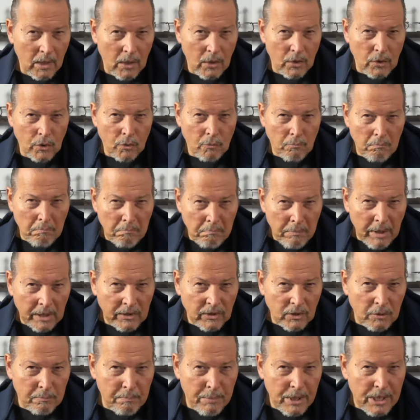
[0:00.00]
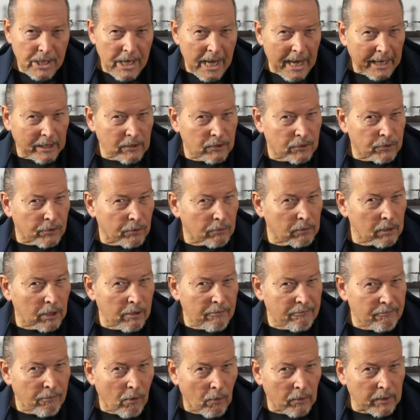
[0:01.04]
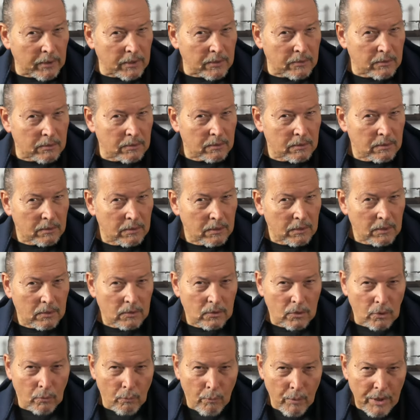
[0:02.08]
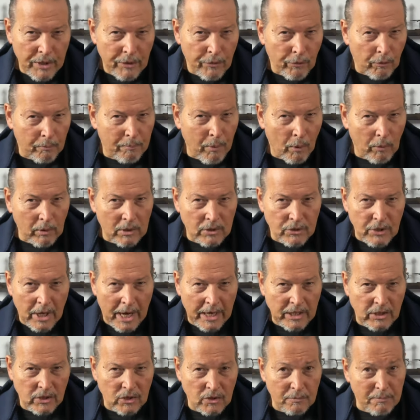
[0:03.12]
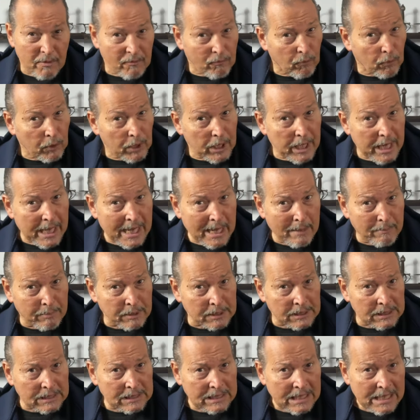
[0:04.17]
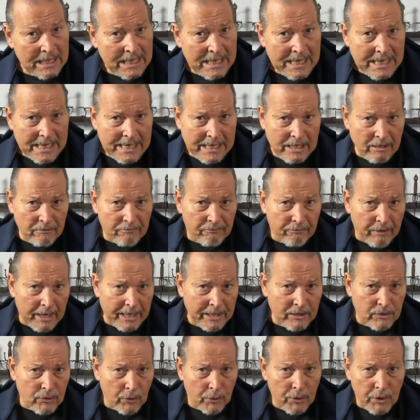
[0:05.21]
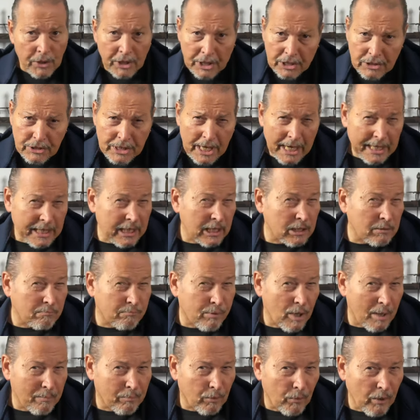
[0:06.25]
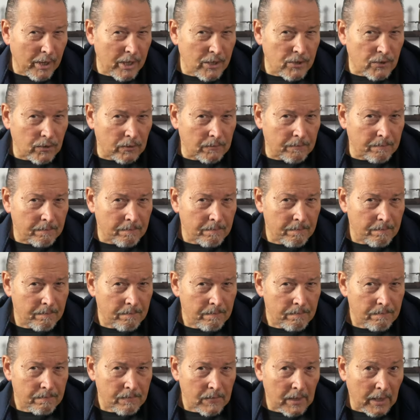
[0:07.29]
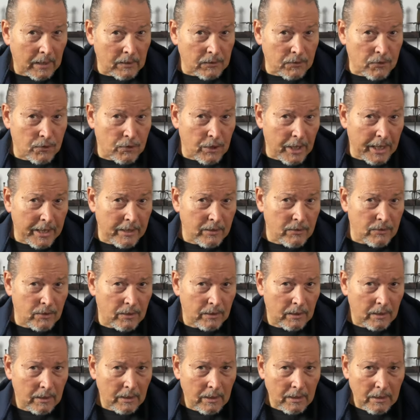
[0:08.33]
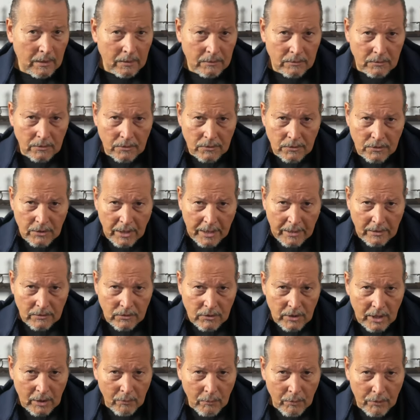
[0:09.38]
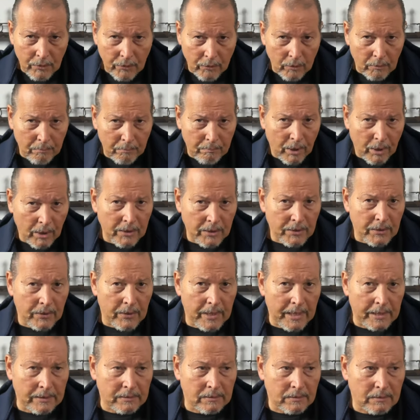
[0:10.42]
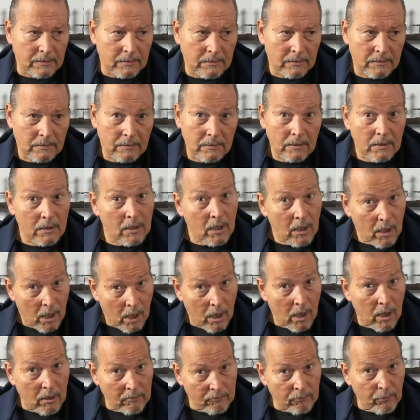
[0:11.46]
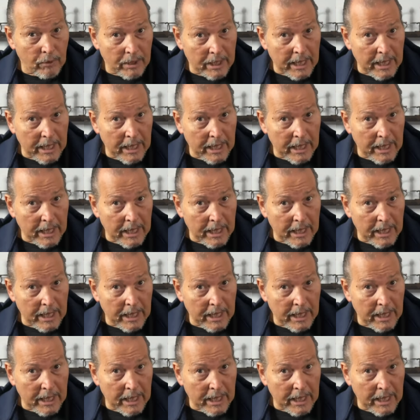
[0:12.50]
You must be externally focused to read your opponent's actions before they happen. In a fight, so you can attack on the preparation. On stage, to stay in sync with your partner and avoid